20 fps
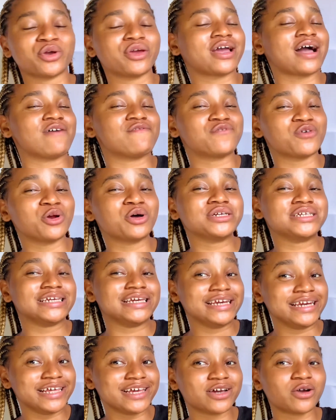so you can follow the
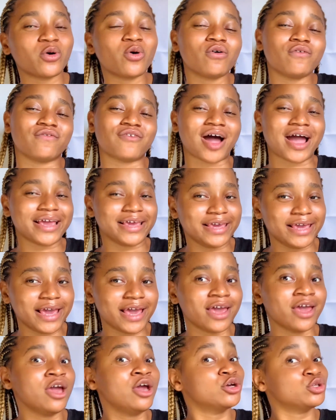link over
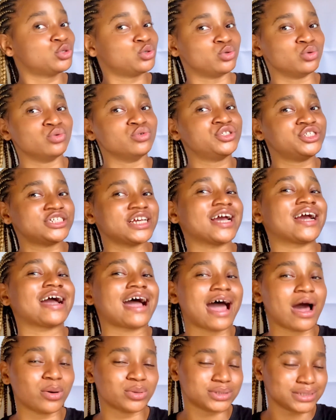here to check
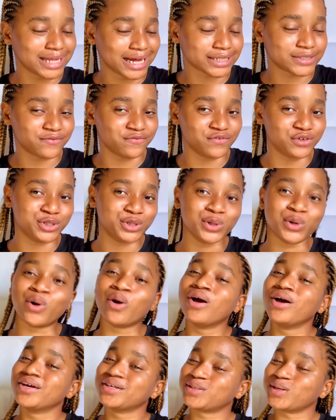out that
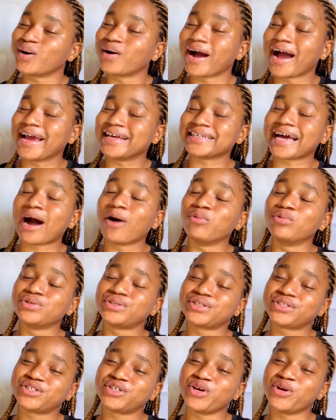video. So guys, I
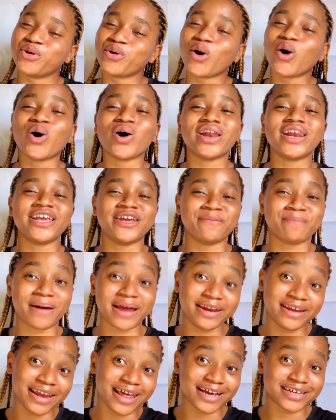will see you all in
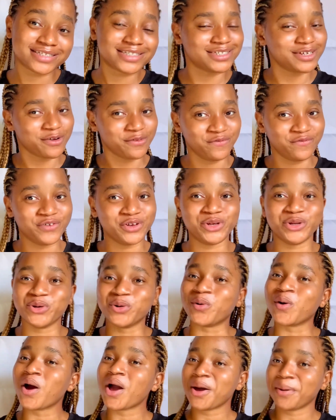my next
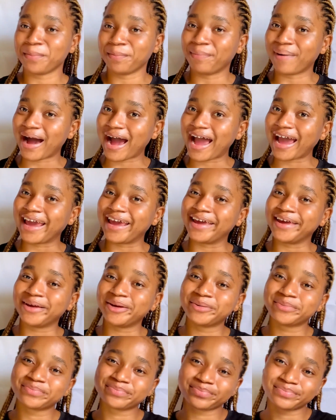video.
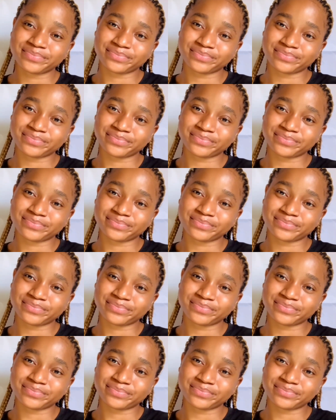Bye.